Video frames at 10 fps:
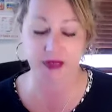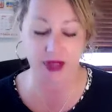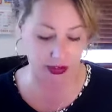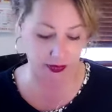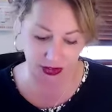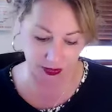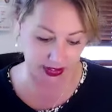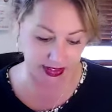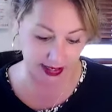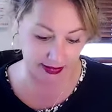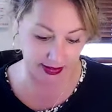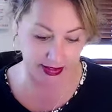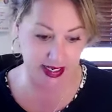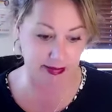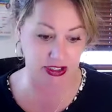And you would do it exactly the
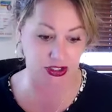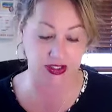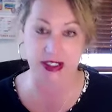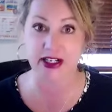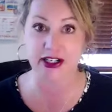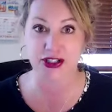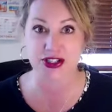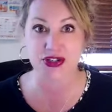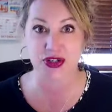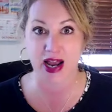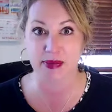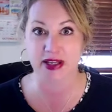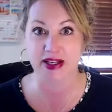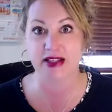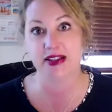same as you did here. You describe it
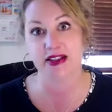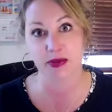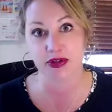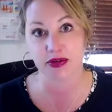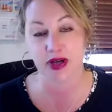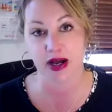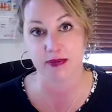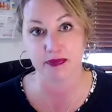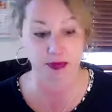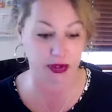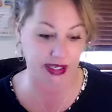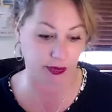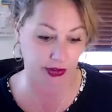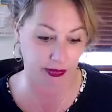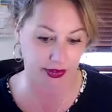and then they will put that
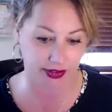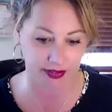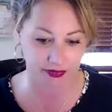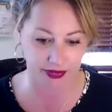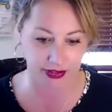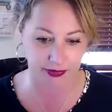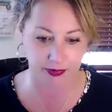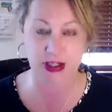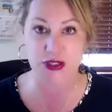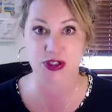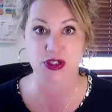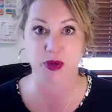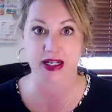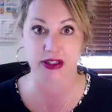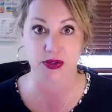work order in for you because we do
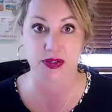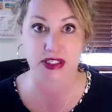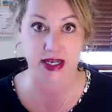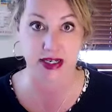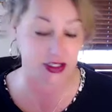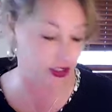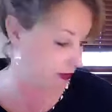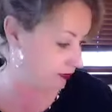want to get those attended to.